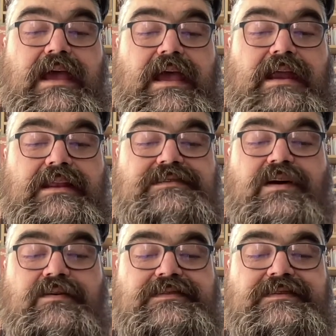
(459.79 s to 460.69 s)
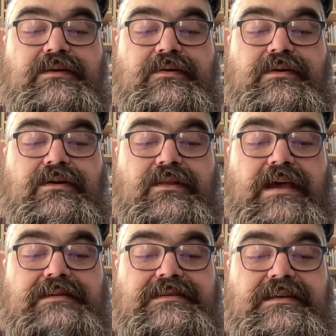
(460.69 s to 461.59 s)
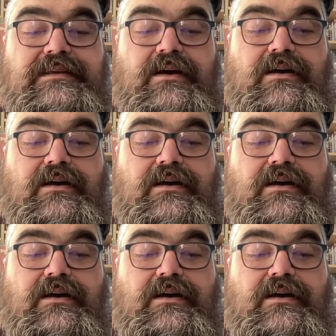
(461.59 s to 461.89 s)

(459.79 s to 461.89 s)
and it's also collected